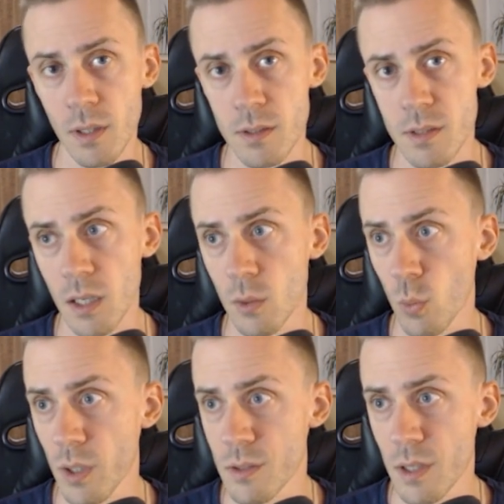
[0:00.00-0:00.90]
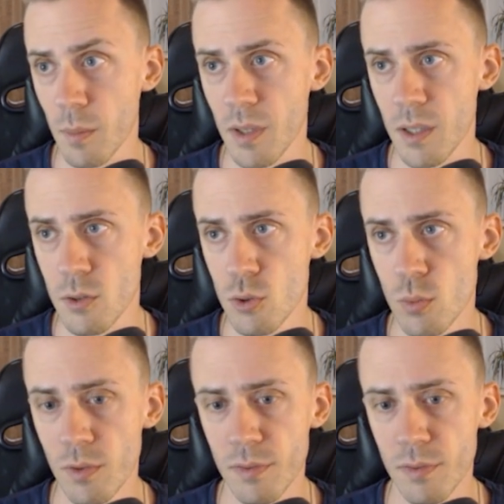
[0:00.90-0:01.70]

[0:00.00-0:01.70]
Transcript: And second one is going to be Izumi